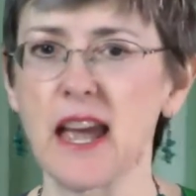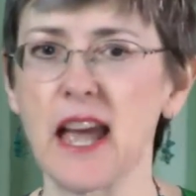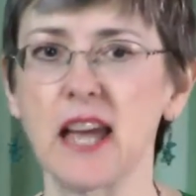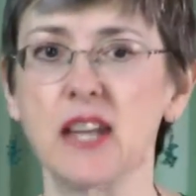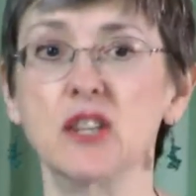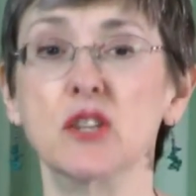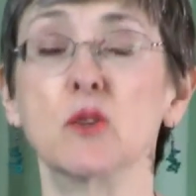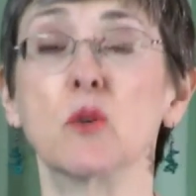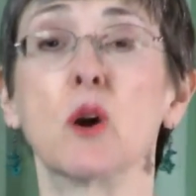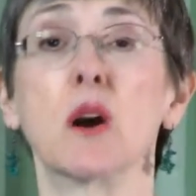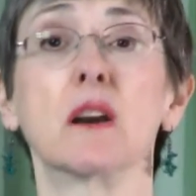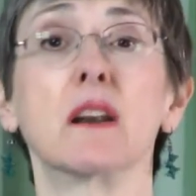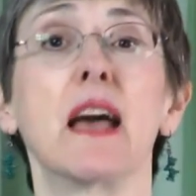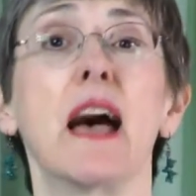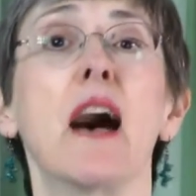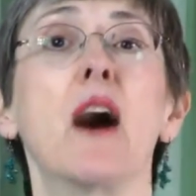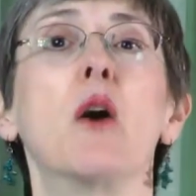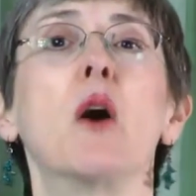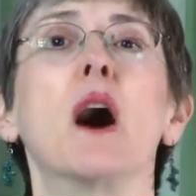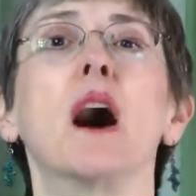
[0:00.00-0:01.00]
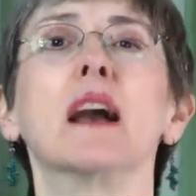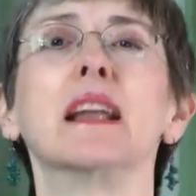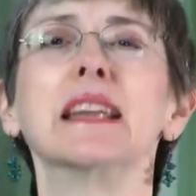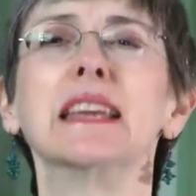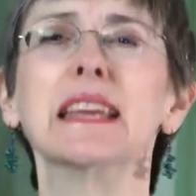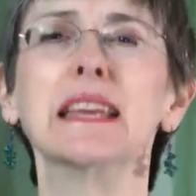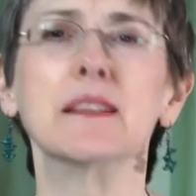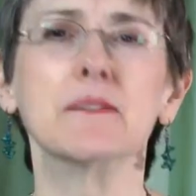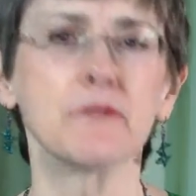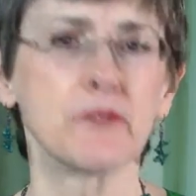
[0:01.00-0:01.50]
and you are now on
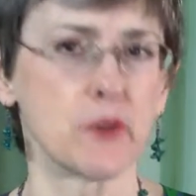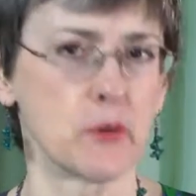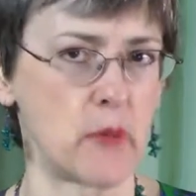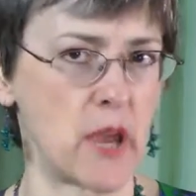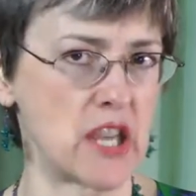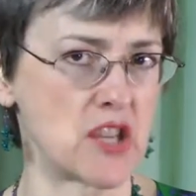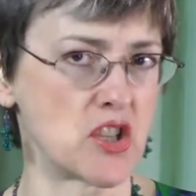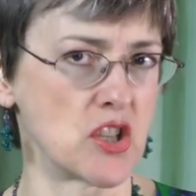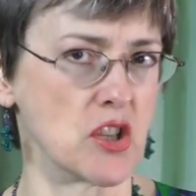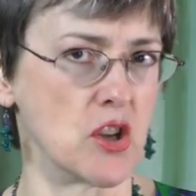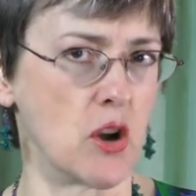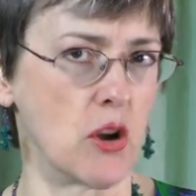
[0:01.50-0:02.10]
information